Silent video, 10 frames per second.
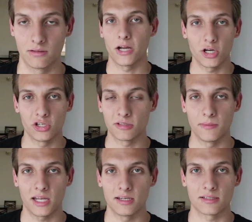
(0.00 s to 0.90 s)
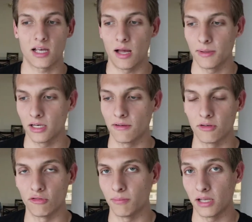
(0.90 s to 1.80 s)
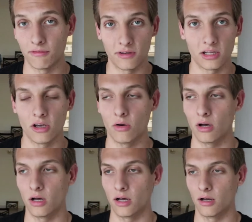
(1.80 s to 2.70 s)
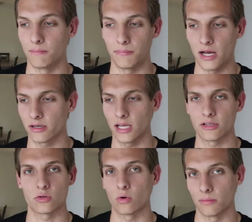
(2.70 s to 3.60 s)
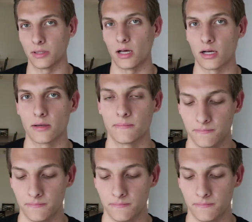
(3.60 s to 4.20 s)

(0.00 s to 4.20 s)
There you just make it as a comment if you've made a video, uh, a podcast, or a blog.